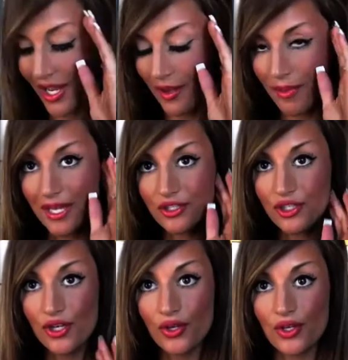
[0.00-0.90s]
Okay, a
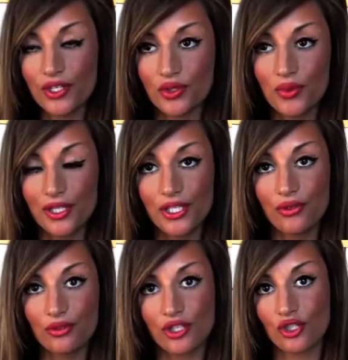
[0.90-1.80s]
pencil is really
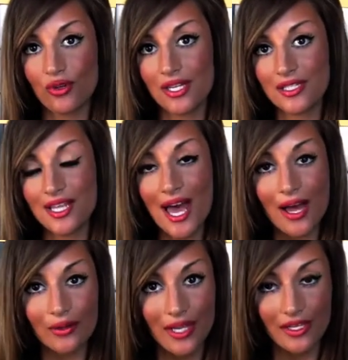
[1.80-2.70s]
used to trace the
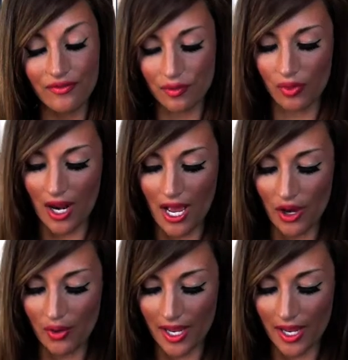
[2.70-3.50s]
outline of the brow,